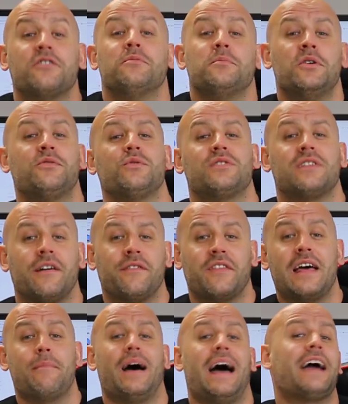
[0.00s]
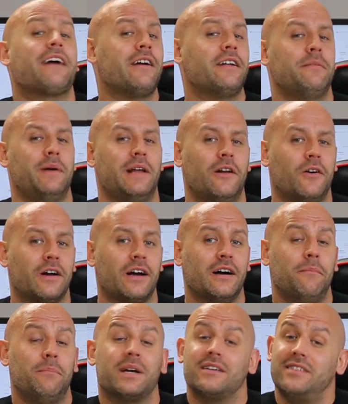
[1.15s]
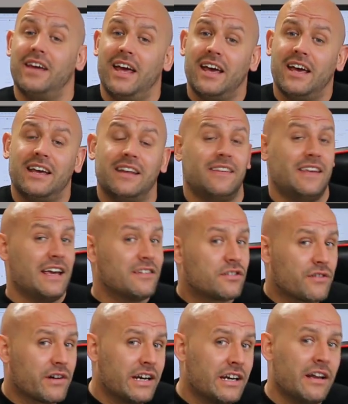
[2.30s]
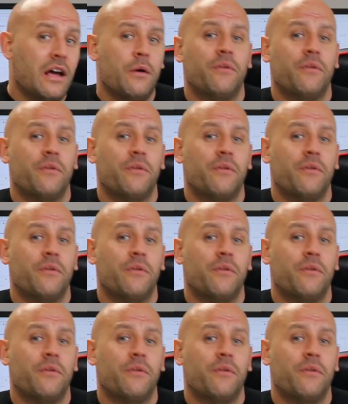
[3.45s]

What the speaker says: some useful stuff there, but hang around a bit longer because here in the end screen,